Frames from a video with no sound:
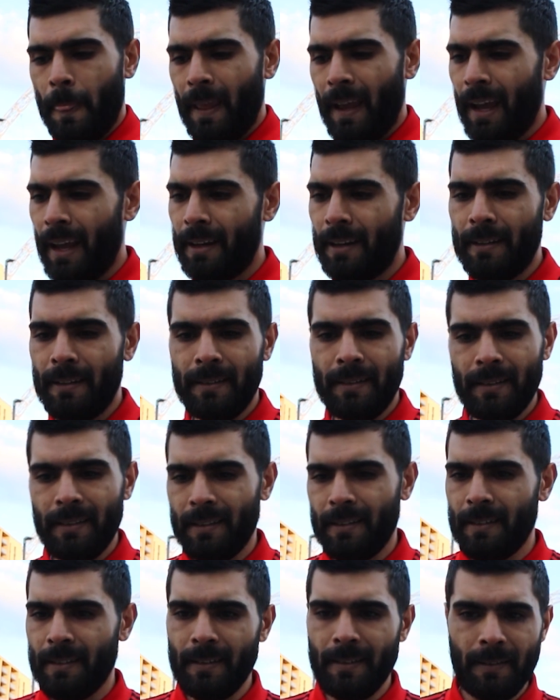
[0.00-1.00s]
And
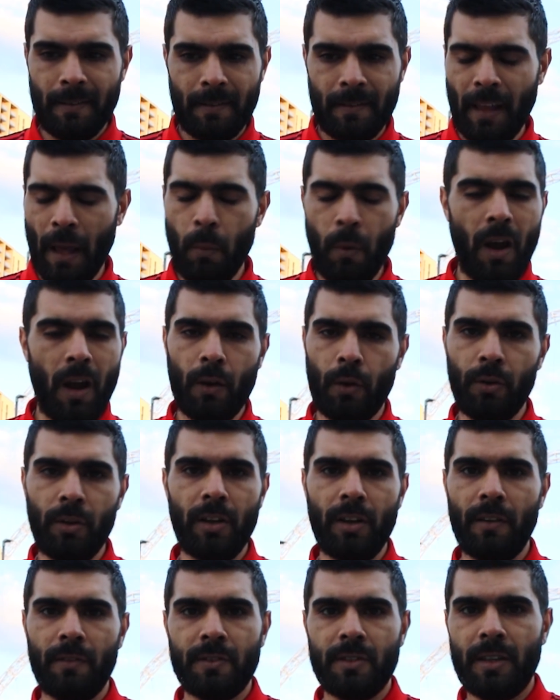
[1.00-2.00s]
they weren't good
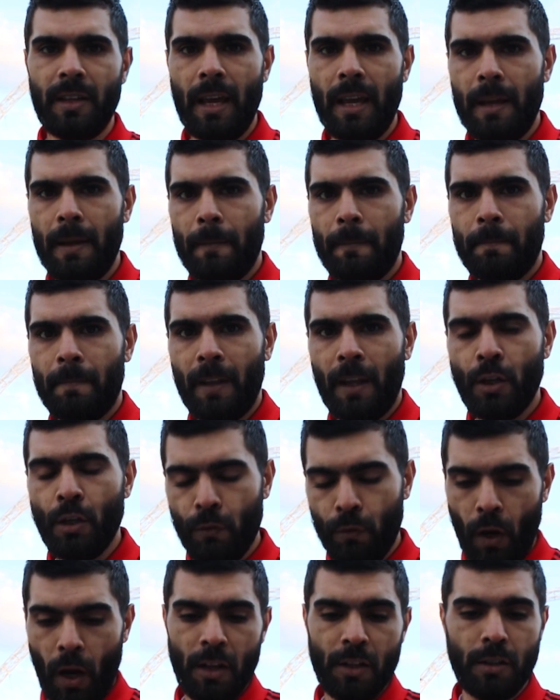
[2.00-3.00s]
enough today. And
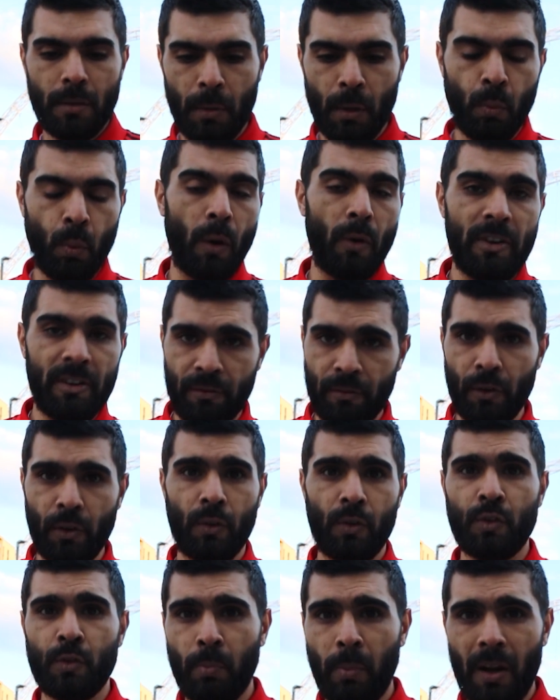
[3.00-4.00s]
you've got to be worried for
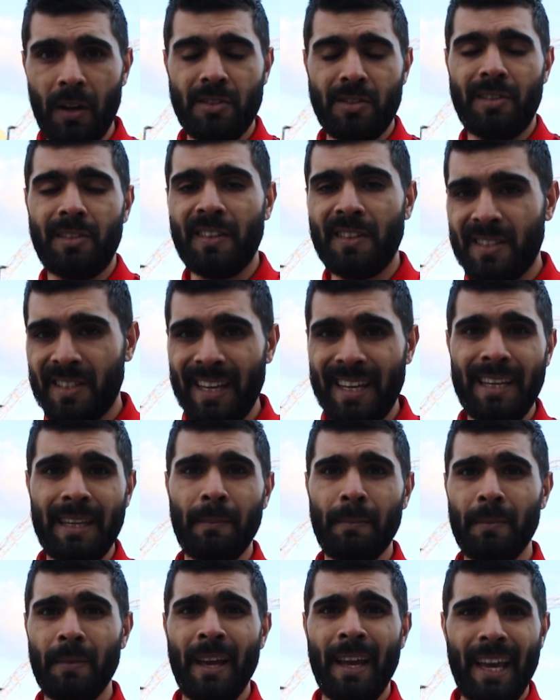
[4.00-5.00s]
your spots in the
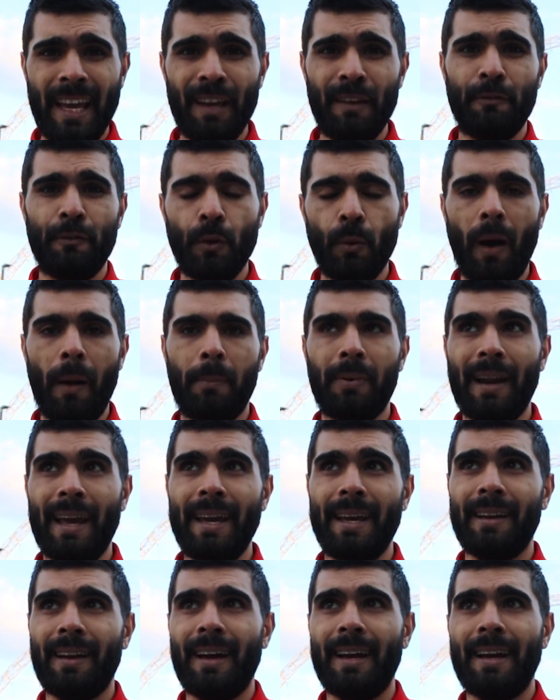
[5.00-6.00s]
team if you are
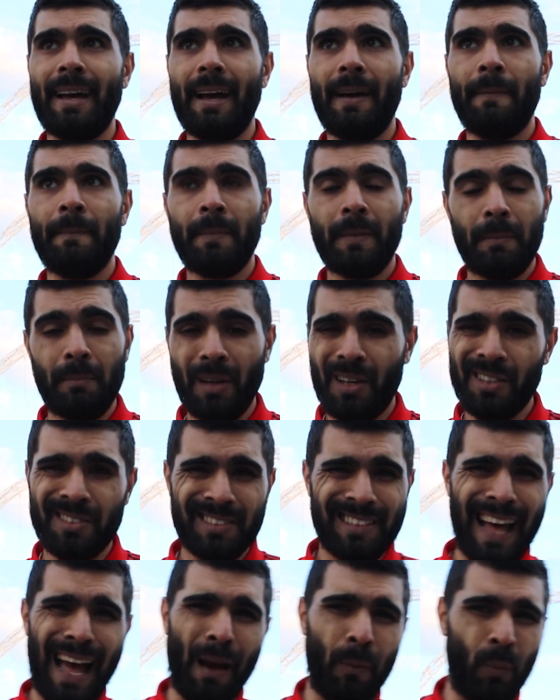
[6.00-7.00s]
playing like that.
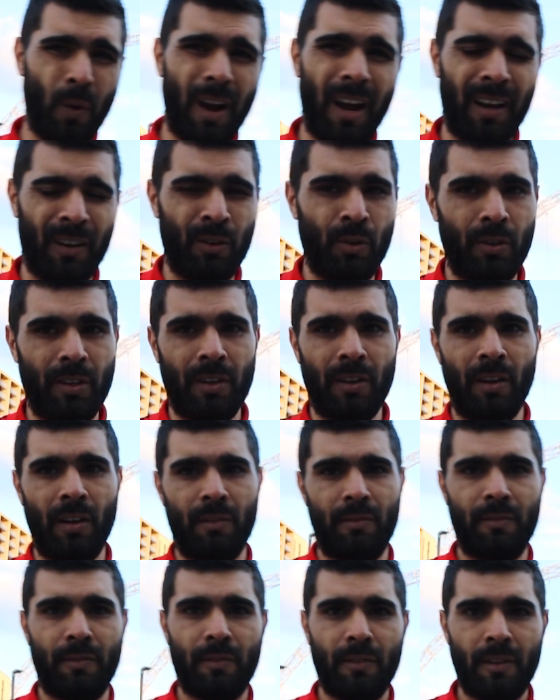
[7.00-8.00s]
Because that weren't good
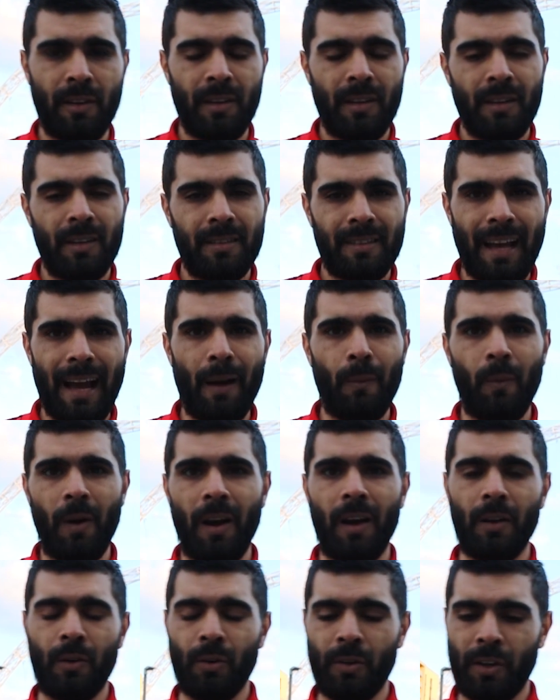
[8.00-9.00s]
enough. That
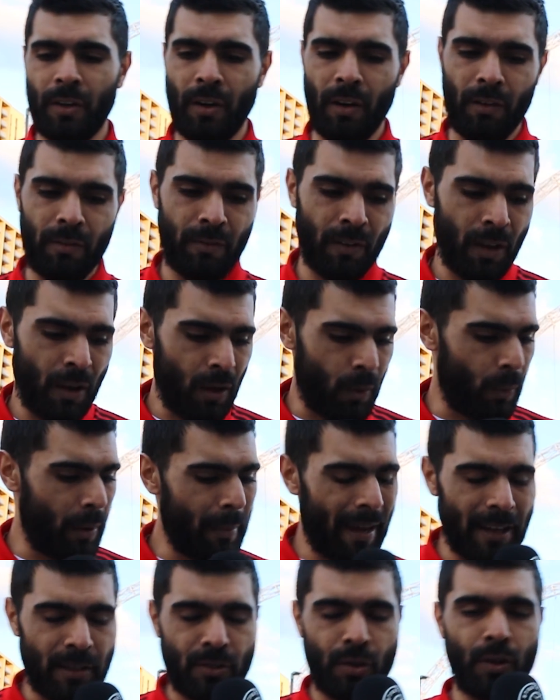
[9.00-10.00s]
weren't good enough. We
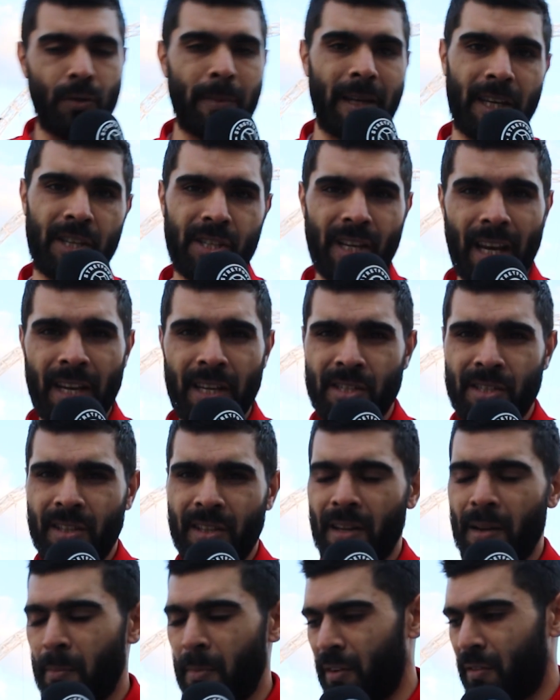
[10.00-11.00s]
made too many changes
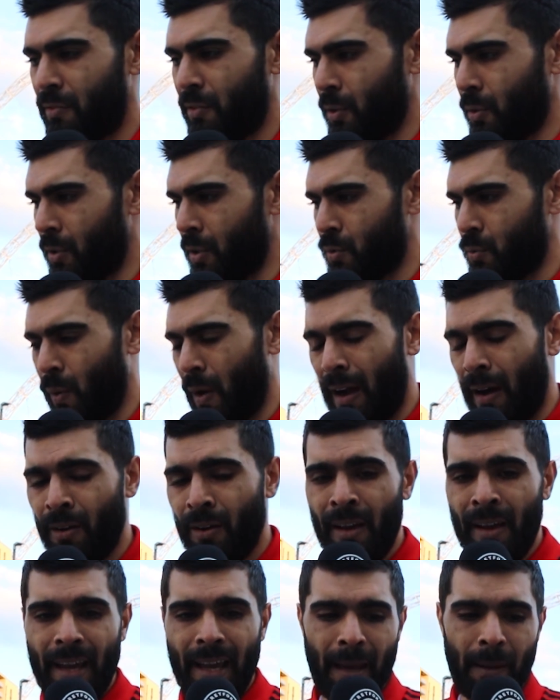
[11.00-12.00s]
in the midfield as well.
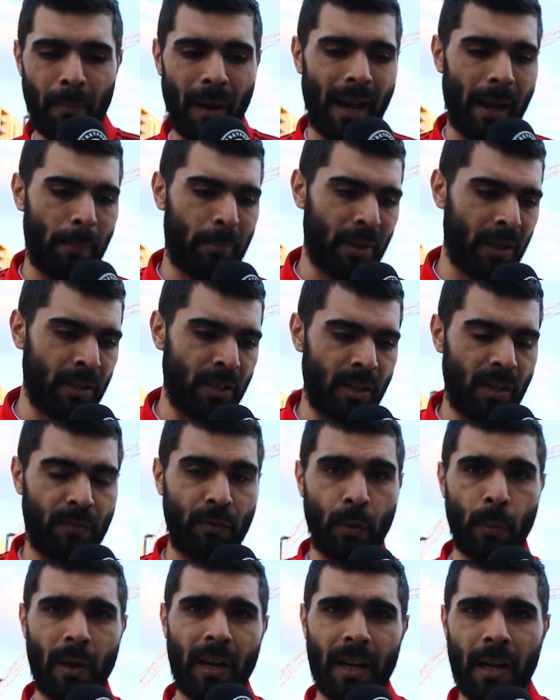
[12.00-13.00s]
In my opinion,
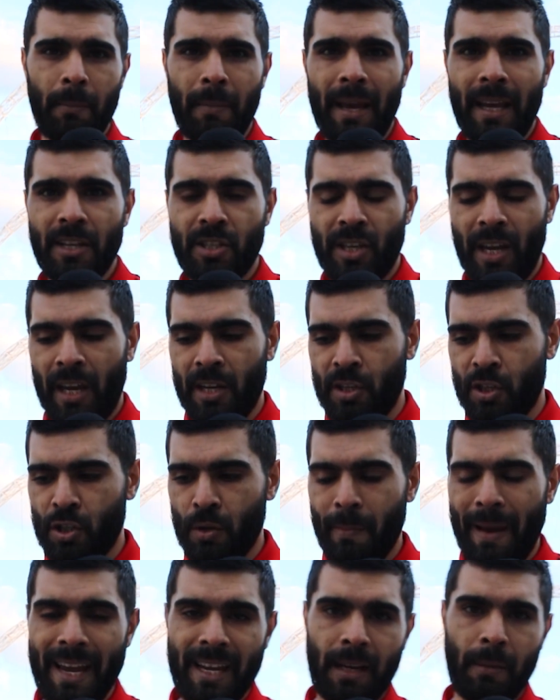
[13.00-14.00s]
if you were going to make changes,
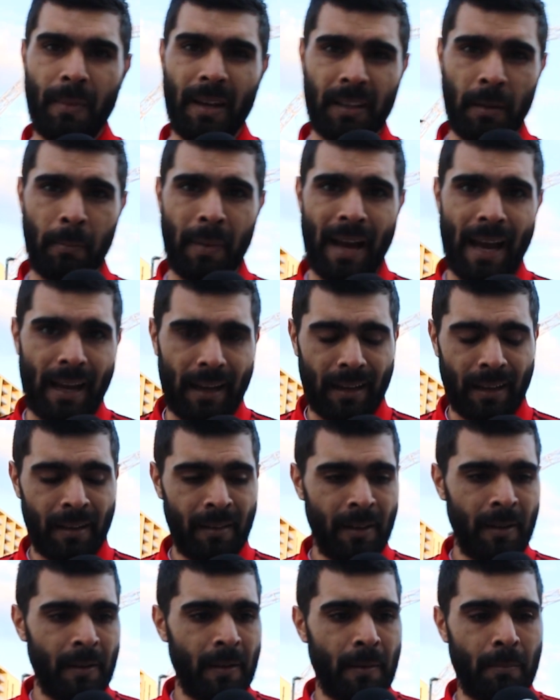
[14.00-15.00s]
you make them at the back.
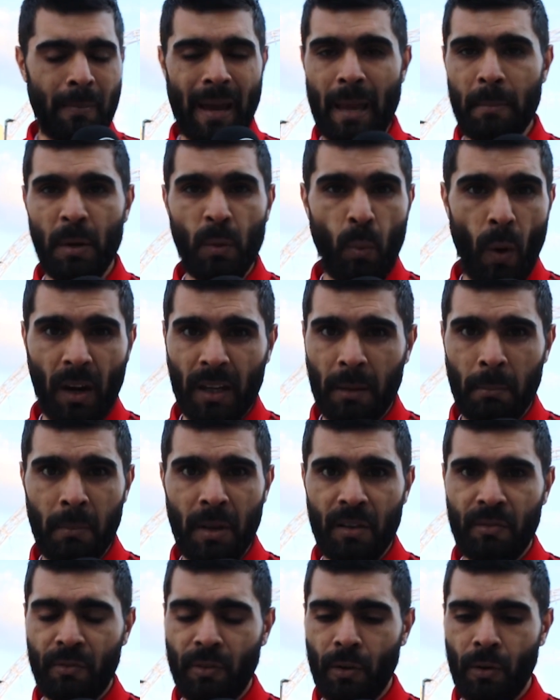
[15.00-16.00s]
Maybe one in
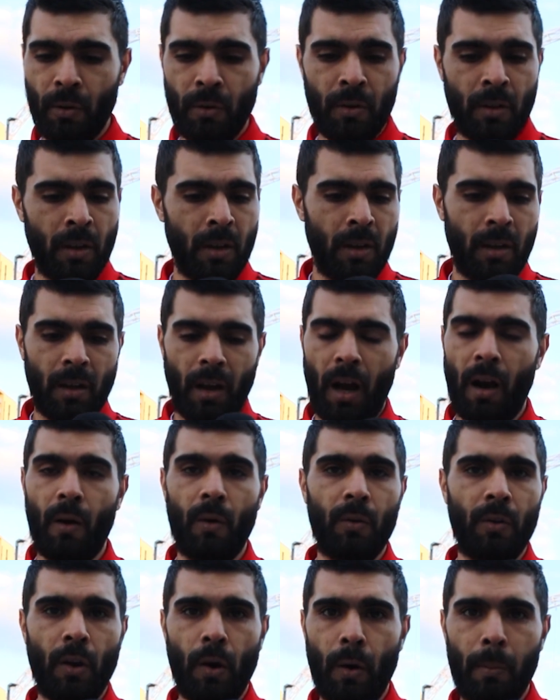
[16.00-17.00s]
midfield. I
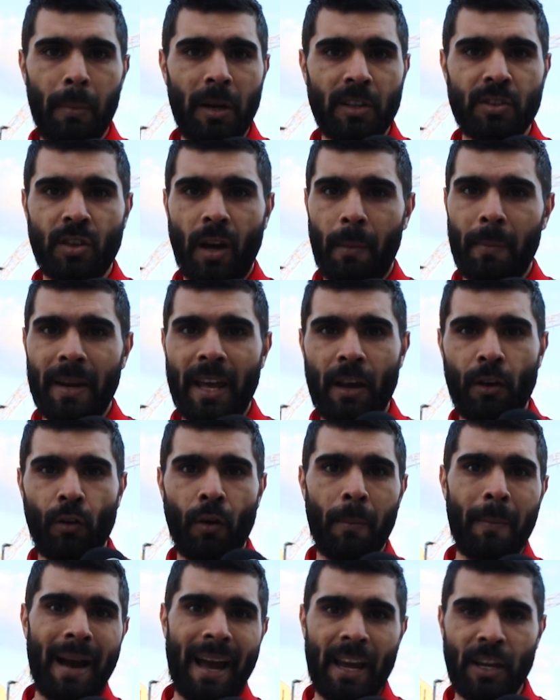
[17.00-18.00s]
don't know, a McTominay
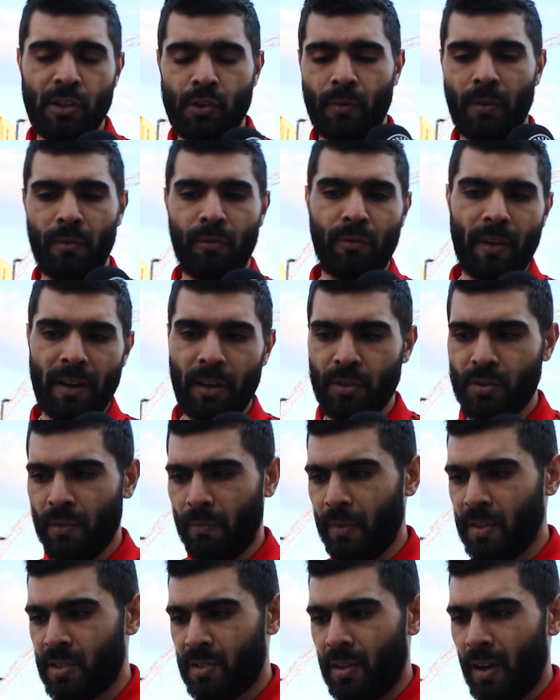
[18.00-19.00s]
or a Matic or a Fred or
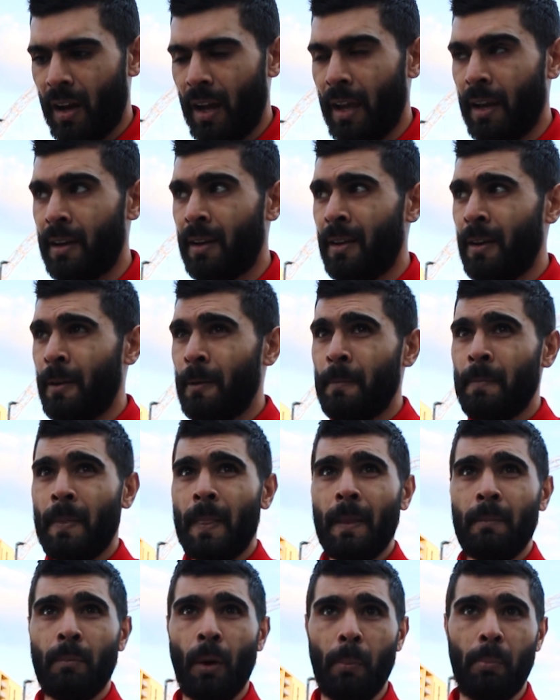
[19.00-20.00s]
something starting.
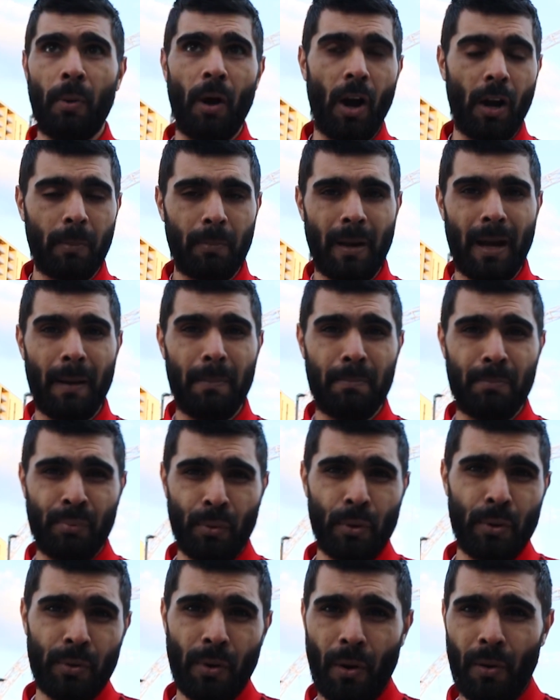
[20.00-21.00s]
But Pogba,
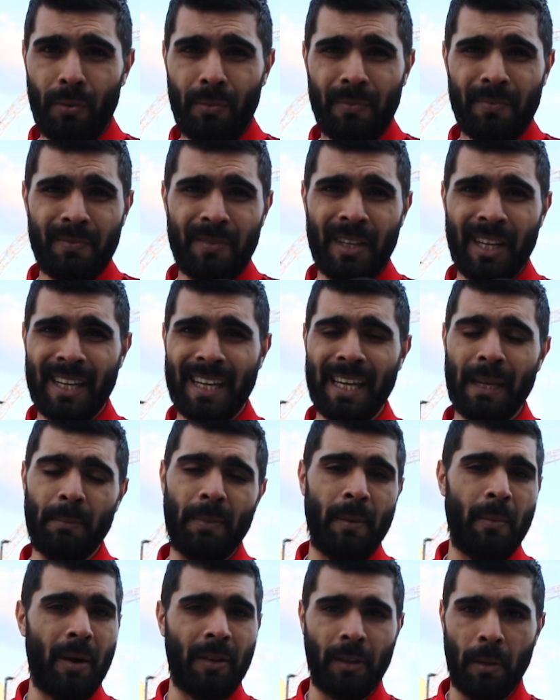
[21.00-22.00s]
Bruno, you keep
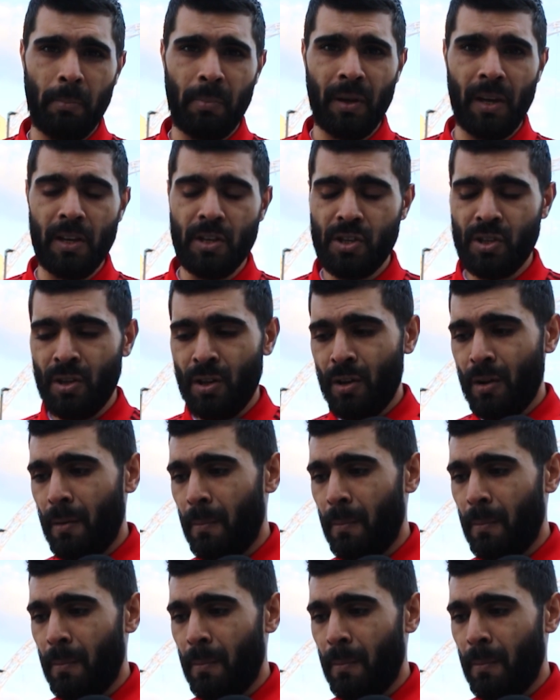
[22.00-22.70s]
them on the pitch.